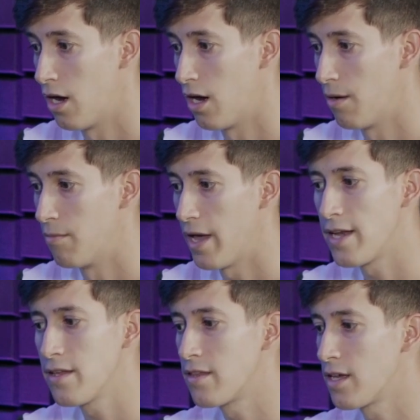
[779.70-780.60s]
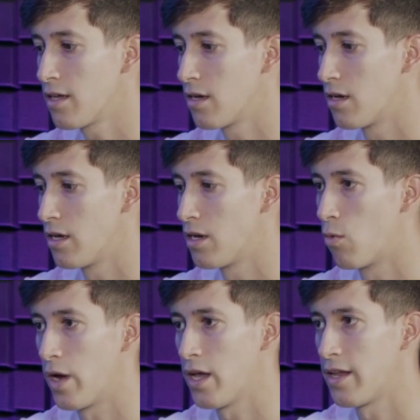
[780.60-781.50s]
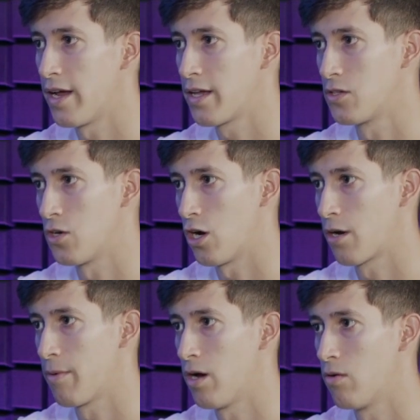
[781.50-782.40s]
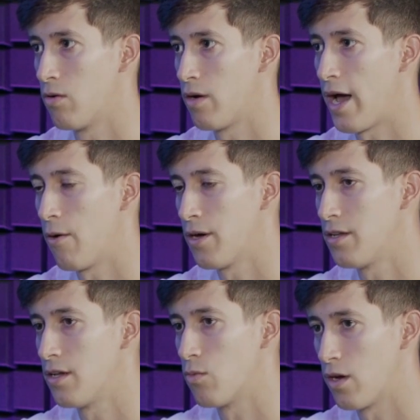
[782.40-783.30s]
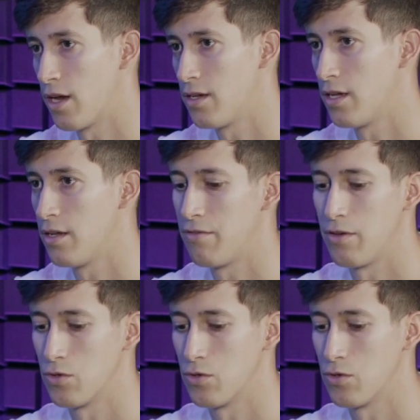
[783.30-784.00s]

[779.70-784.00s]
Um, anything in a way that I can talk about how I did, what I did, if